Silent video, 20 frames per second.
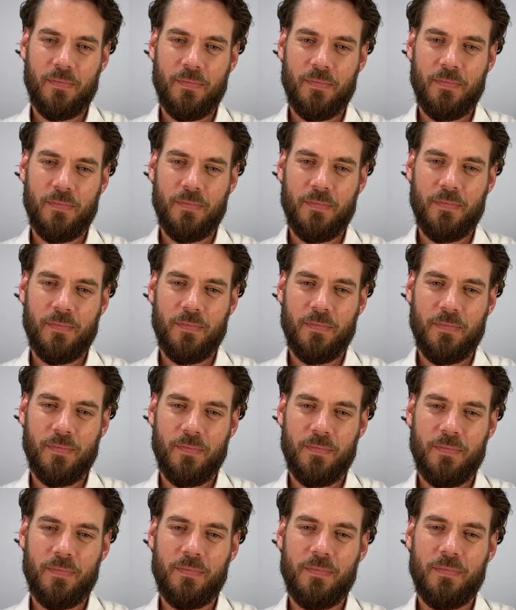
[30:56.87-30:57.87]

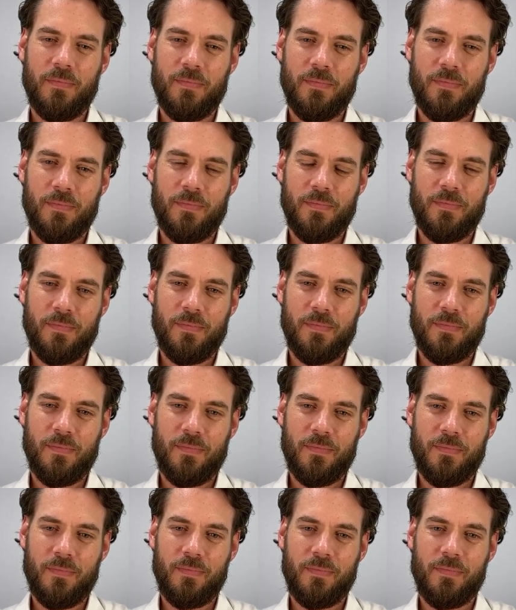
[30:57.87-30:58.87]

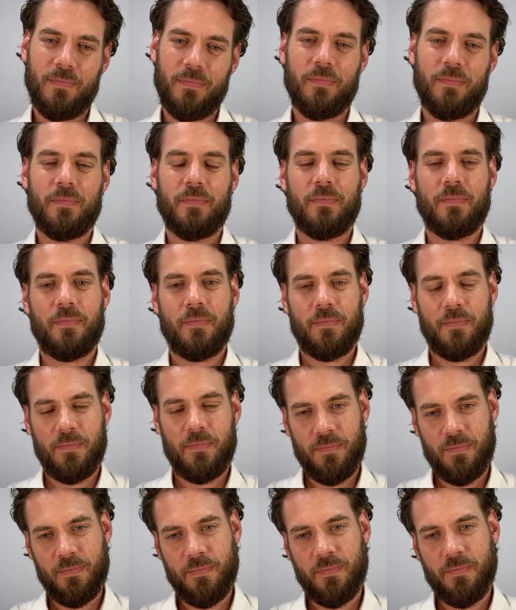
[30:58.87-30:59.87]

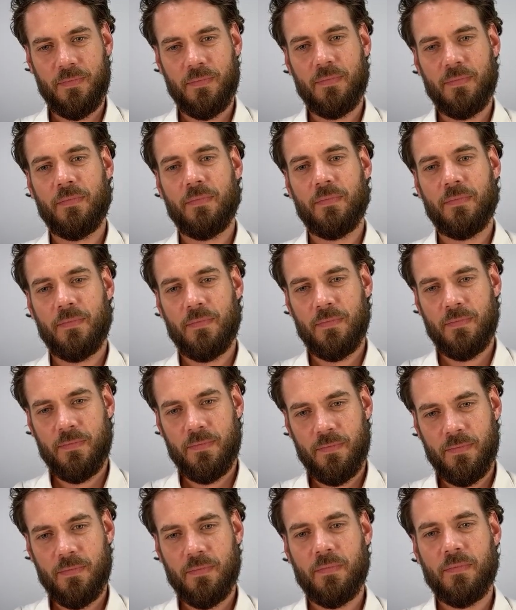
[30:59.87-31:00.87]

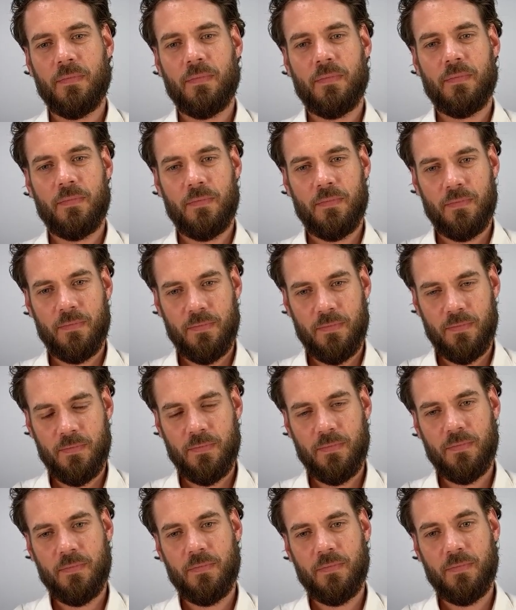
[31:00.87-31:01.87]

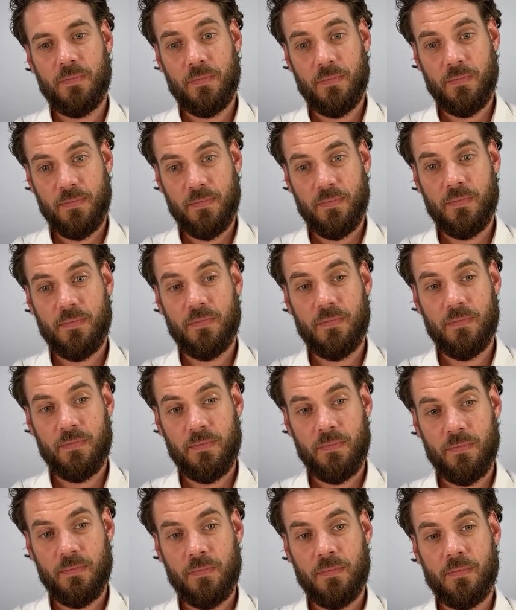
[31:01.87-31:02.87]

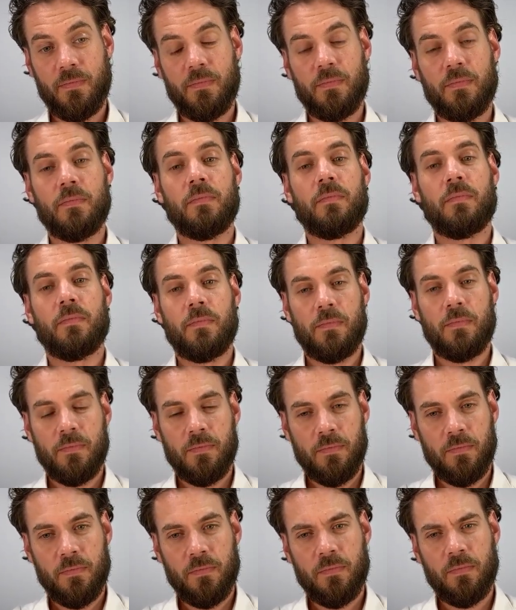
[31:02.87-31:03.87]

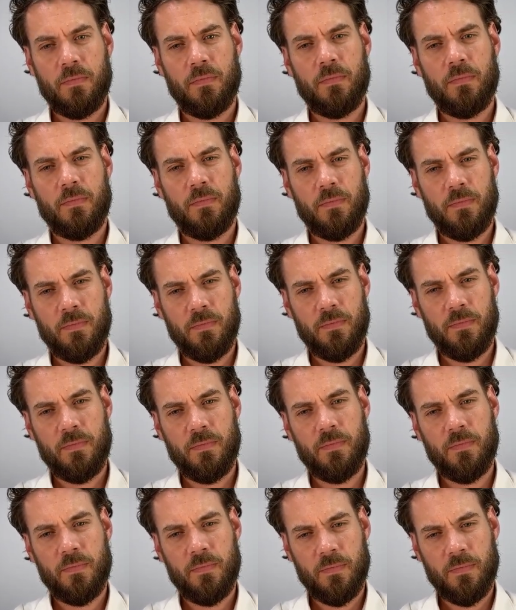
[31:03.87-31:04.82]
[no speech]